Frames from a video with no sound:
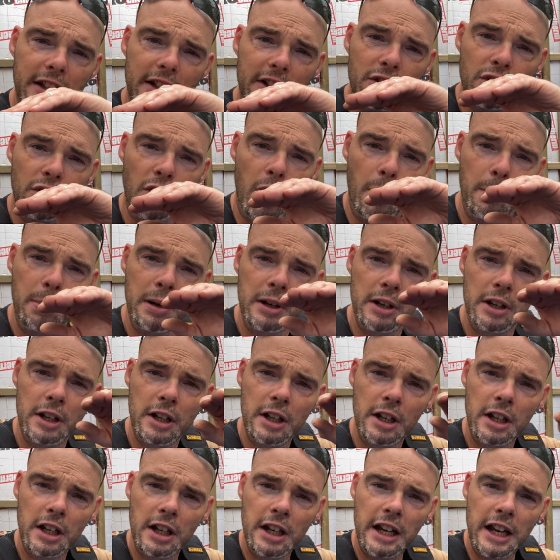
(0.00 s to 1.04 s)
the top
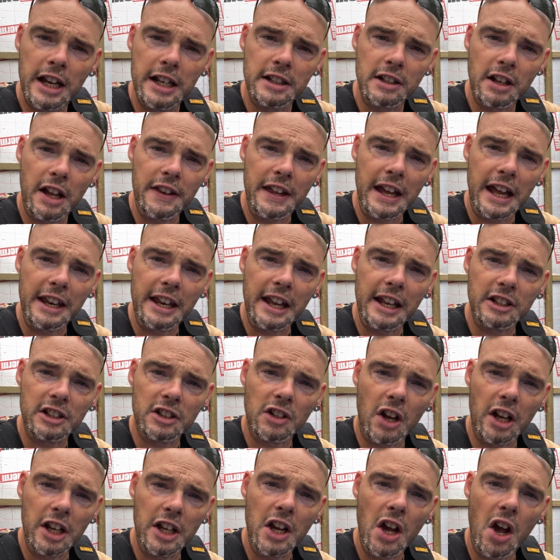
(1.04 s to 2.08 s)
is like that
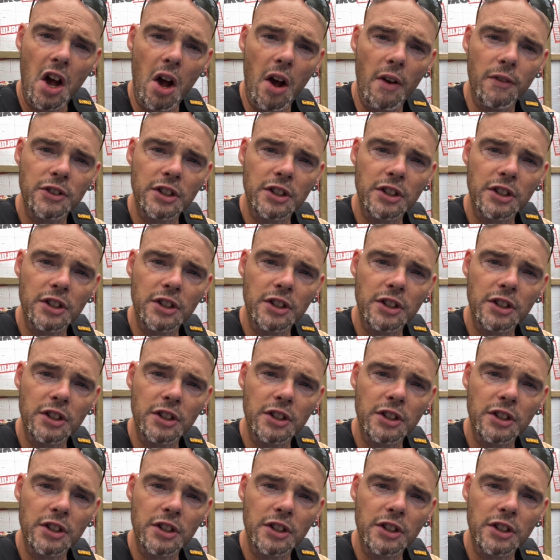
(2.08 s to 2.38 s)
slight curve.